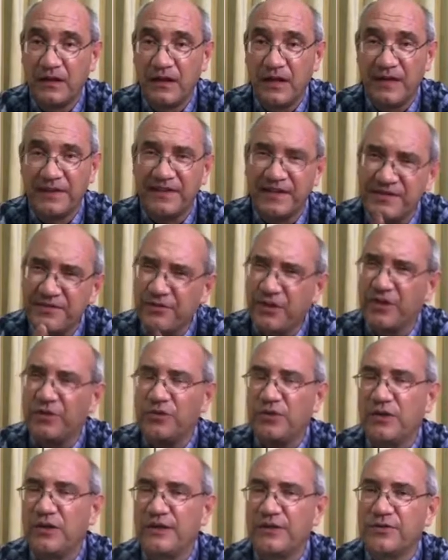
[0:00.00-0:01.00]
And that's why you
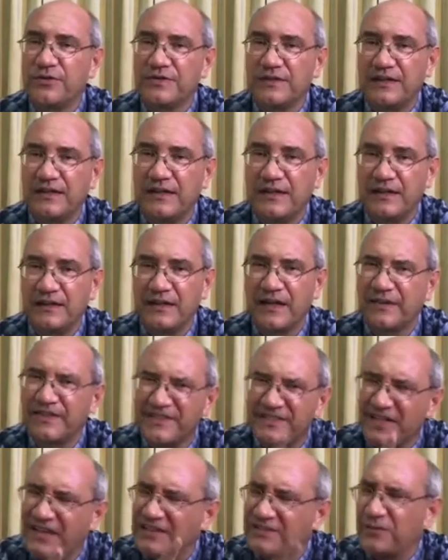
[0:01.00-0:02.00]
need to see,
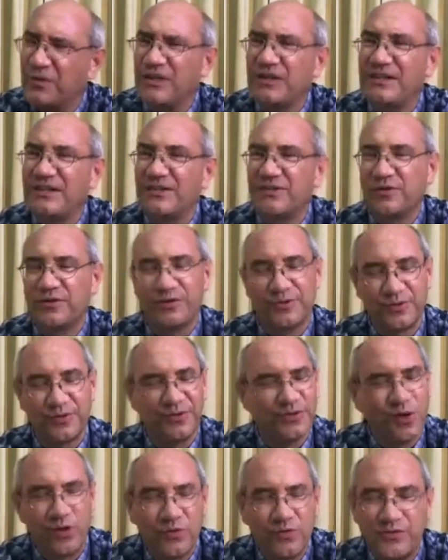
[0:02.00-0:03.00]
that's, that's why you need to, to
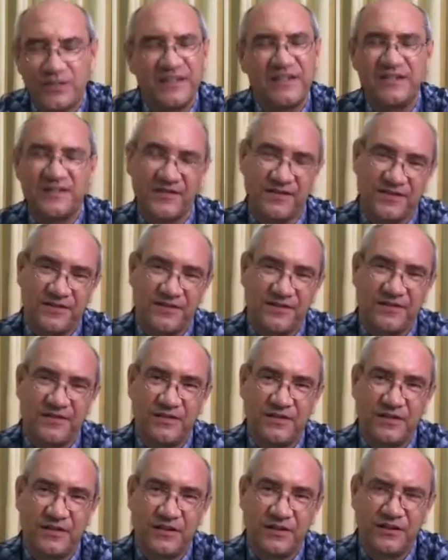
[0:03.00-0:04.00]
know Jesus,
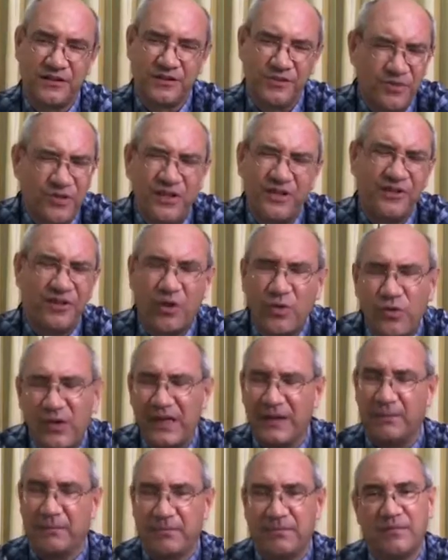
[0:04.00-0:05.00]
truly know
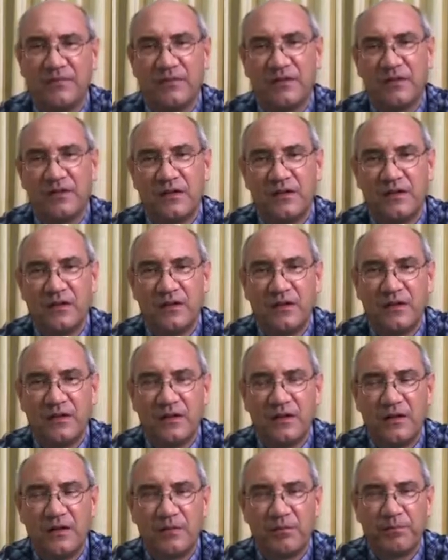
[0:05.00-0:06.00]
Him.
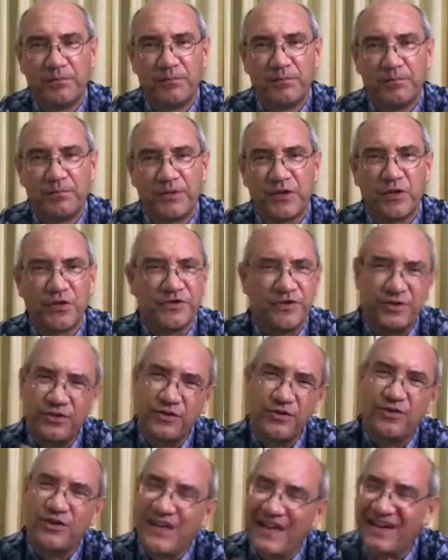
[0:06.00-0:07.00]
Because
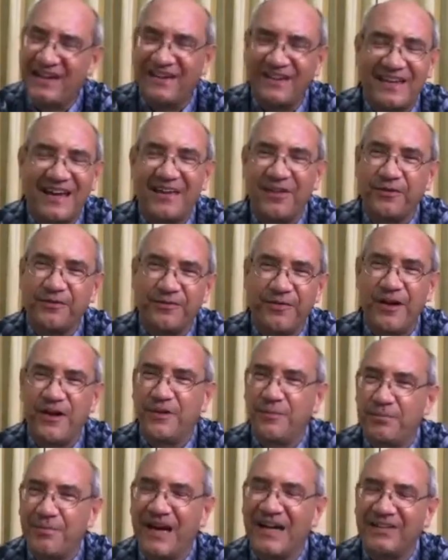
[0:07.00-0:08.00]
you can, cannot
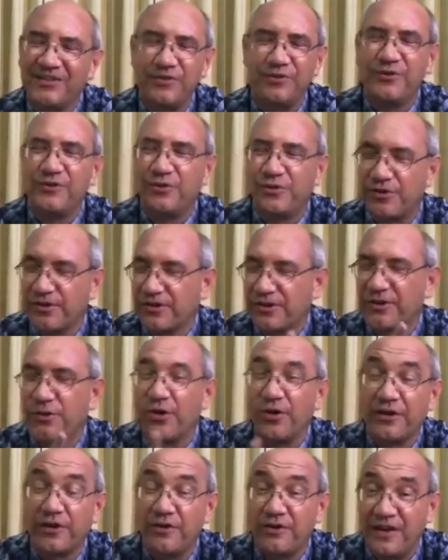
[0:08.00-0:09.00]
find back to your,
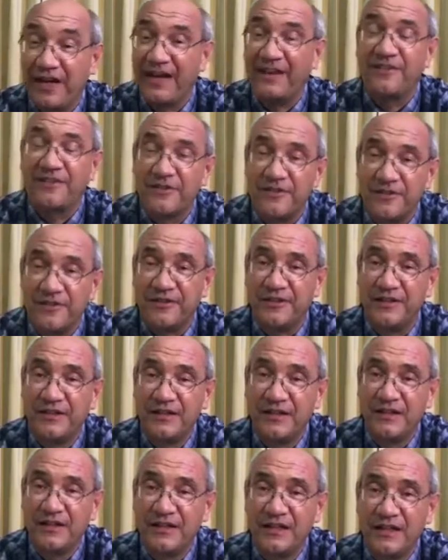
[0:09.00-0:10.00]
your Creator
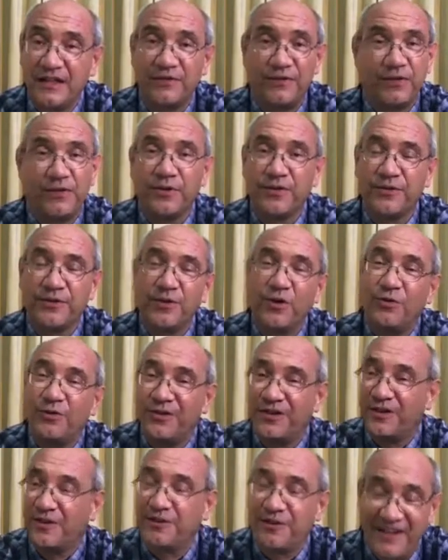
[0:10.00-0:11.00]
if you don't know
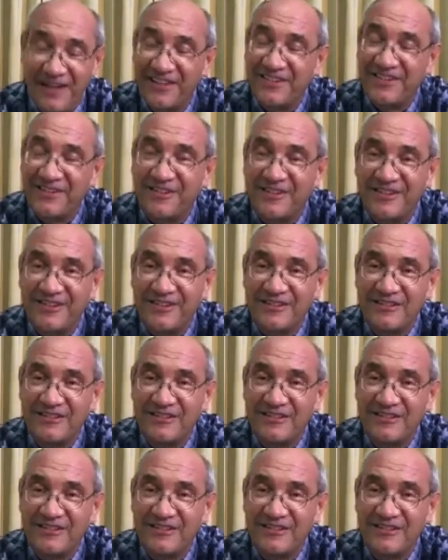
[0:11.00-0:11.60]
the Creator.